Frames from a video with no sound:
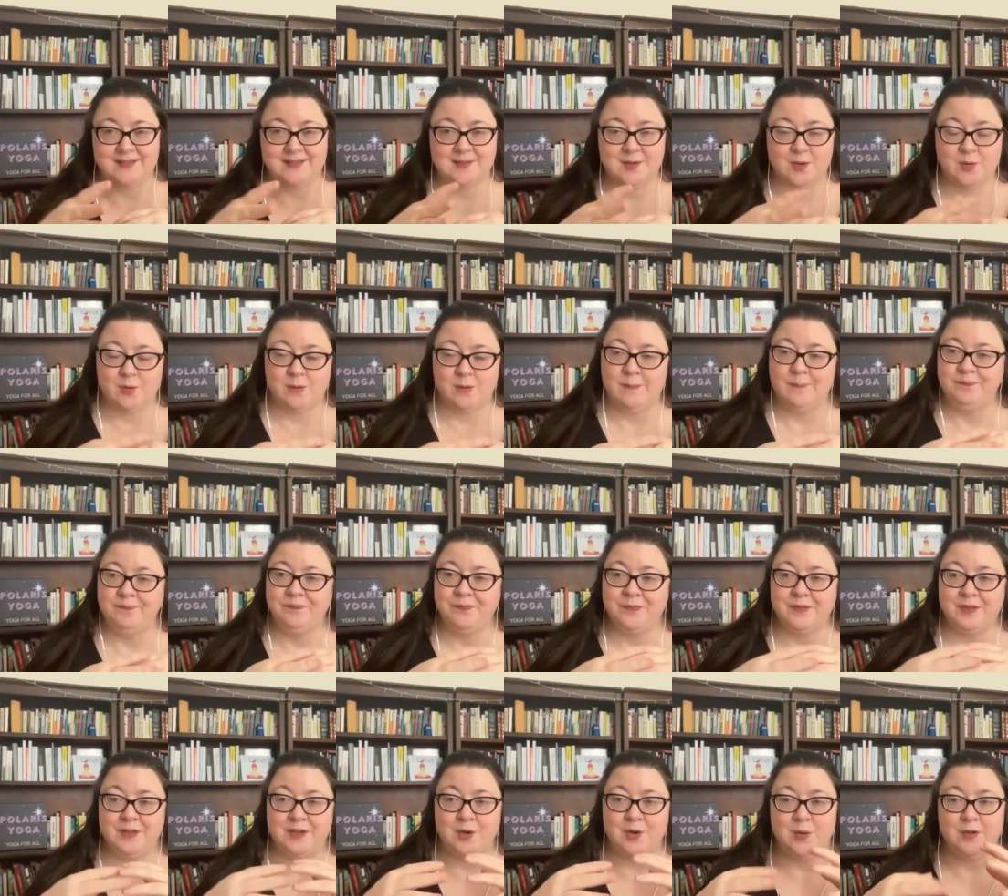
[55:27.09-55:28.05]
So,
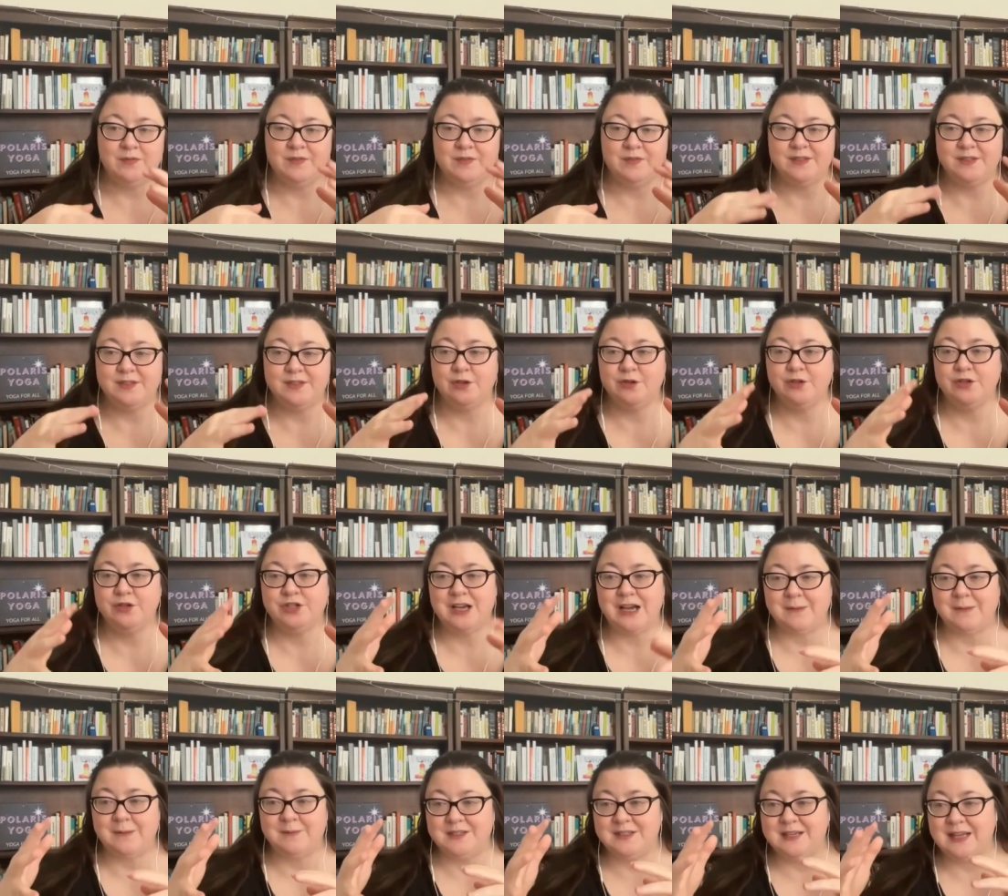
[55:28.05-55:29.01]
you know, if it's your
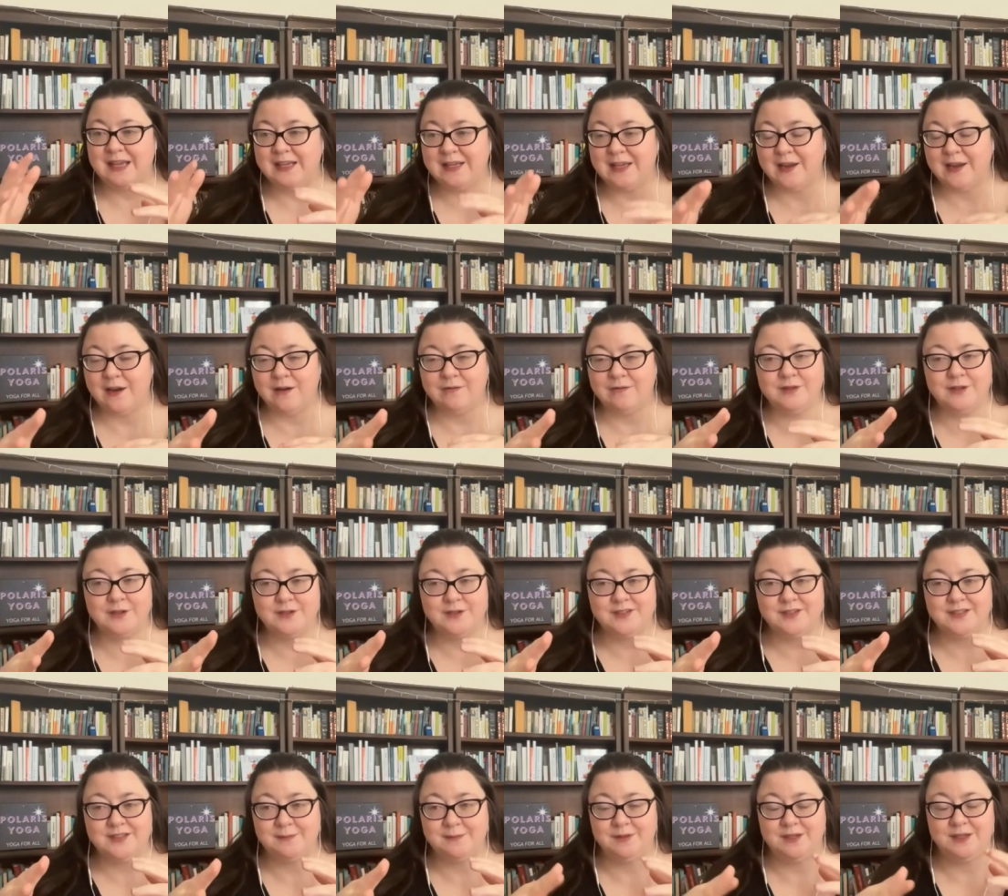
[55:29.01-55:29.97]
job to take care of little
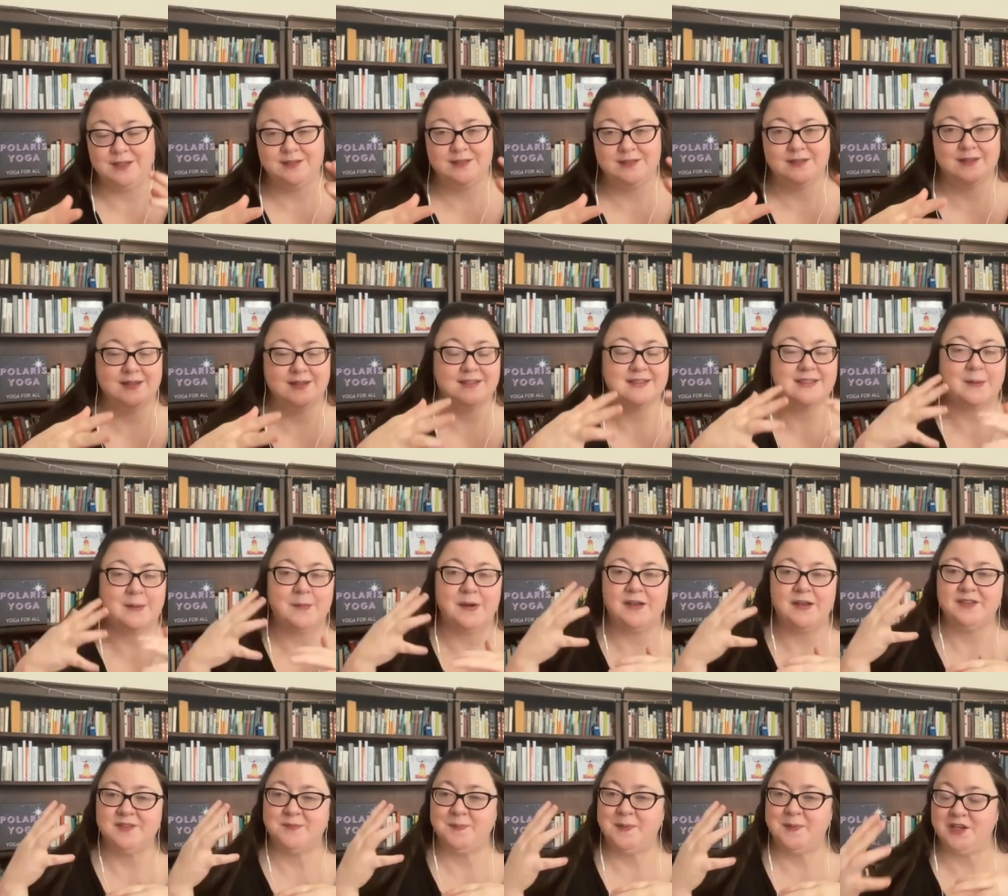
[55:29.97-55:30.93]
siblings, can someone
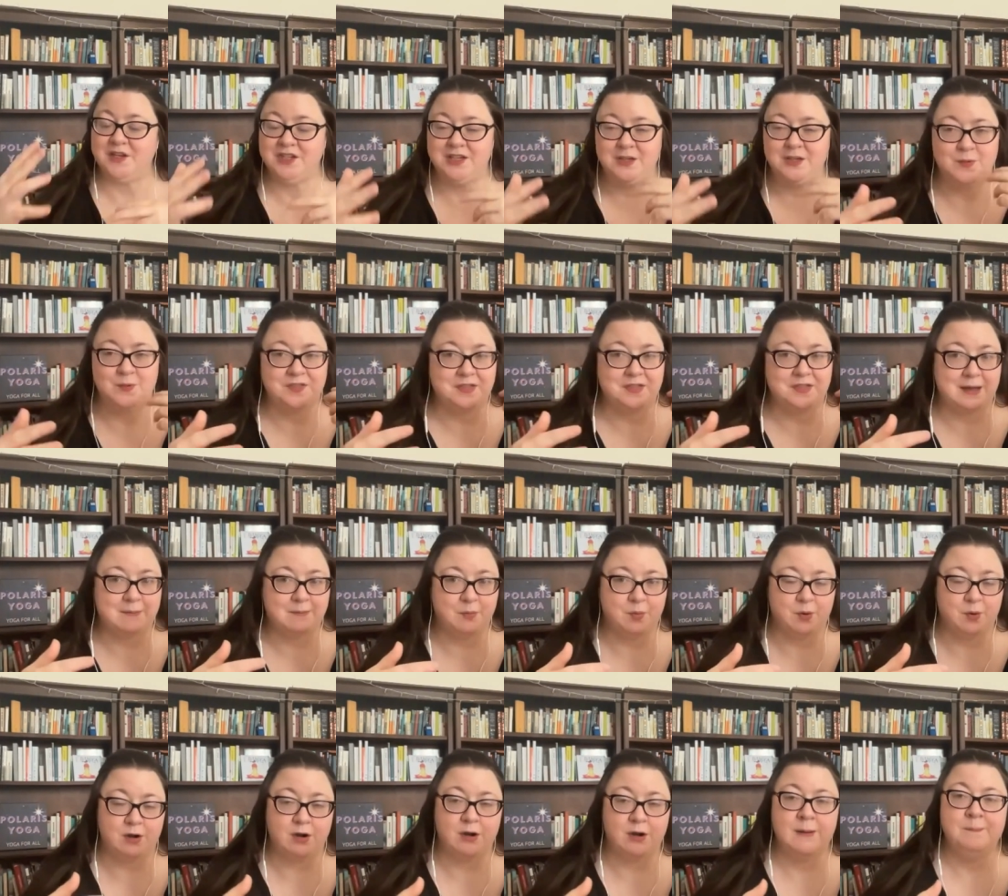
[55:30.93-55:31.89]
else pitch in with that
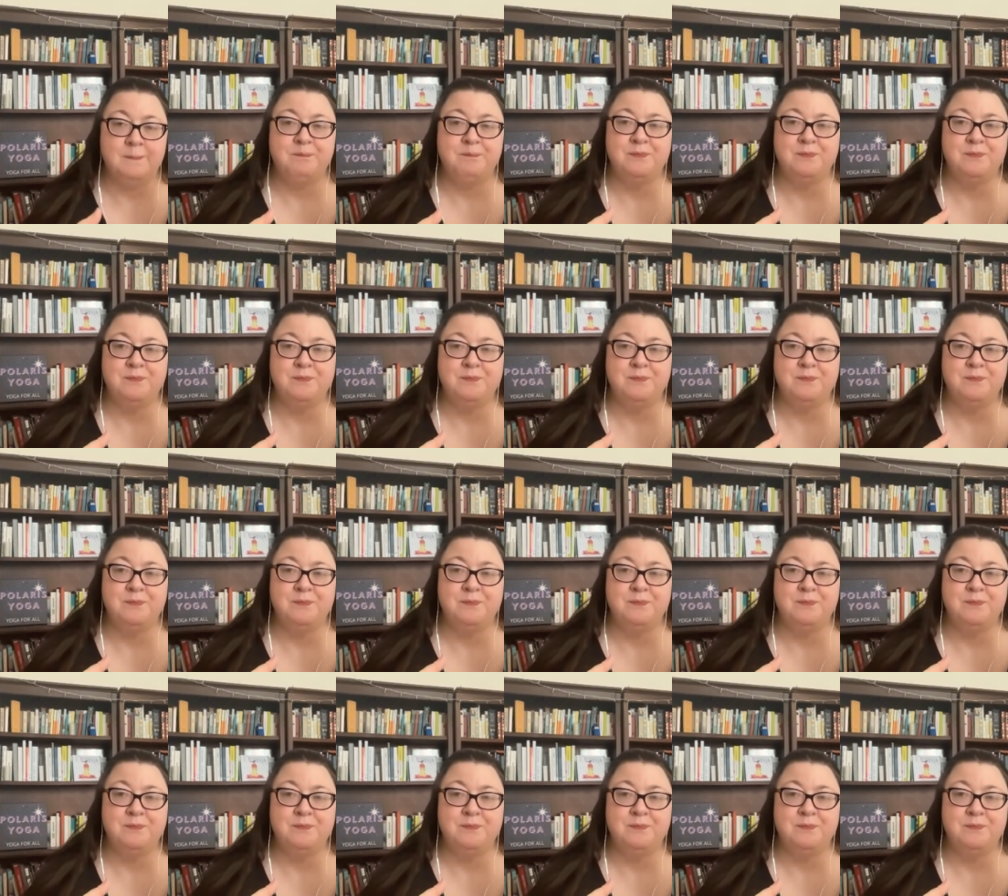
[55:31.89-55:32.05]
more?